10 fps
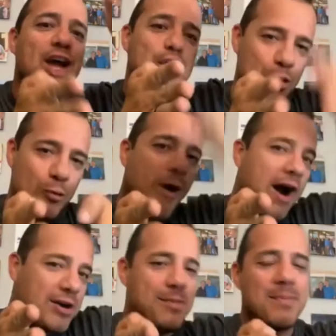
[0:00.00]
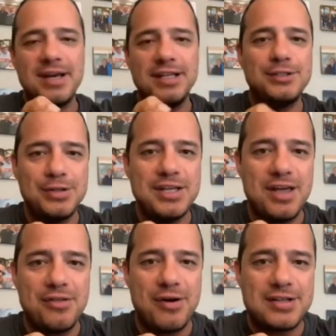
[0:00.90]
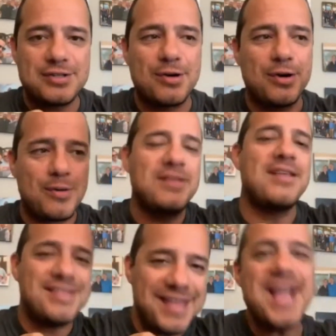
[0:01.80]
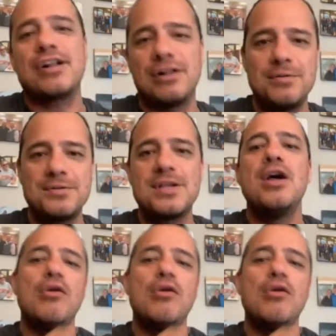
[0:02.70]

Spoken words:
you wire the money to the other escrow, and then they close.